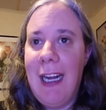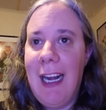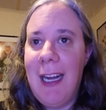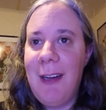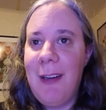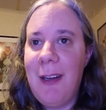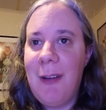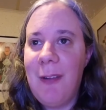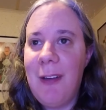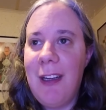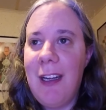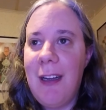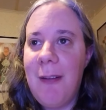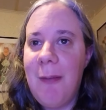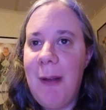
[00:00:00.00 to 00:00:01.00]
I don't know.
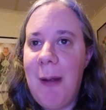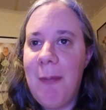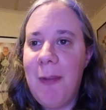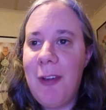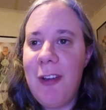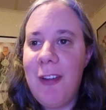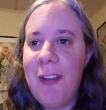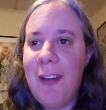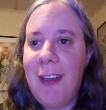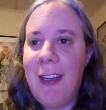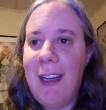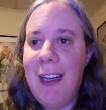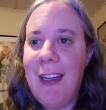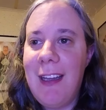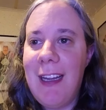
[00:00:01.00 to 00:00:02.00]
I'm just
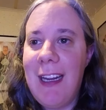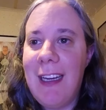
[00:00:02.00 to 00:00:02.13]
looking at